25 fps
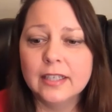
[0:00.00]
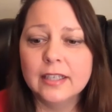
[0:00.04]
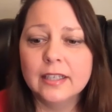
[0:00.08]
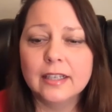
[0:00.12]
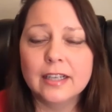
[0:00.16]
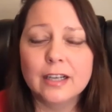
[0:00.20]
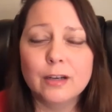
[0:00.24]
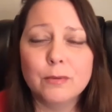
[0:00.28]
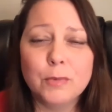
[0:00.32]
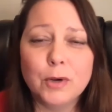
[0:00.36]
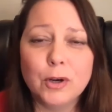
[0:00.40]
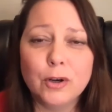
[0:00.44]

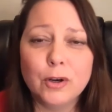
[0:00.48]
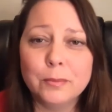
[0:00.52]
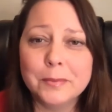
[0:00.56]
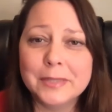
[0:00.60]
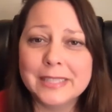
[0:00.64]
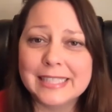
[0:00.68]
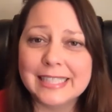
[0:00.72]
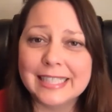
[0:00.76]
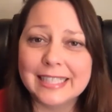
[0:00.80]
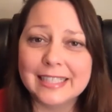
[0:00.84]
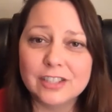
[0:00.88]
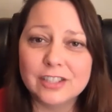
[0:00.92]
come home
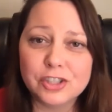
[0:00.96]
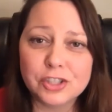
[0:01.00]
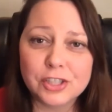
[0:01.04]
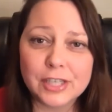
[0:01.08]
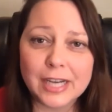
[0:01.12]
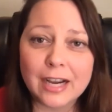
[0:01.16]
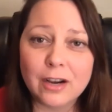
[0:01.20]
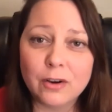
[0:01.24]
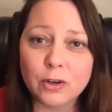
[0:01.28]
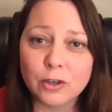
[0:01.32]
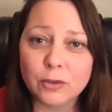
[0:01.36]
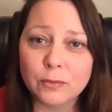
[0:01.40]
and take a
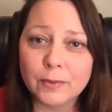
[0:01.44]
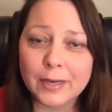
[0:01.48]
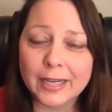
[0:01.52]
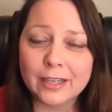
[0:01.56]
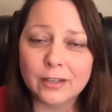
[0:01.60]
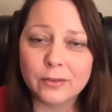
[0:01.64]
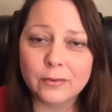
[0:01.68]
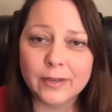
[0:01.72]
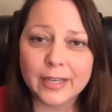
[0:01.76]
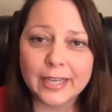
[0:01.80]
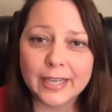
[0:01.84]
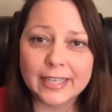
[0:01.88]
shower right
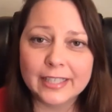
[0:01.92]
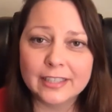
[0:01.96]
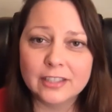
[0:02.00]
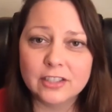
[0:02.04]
away.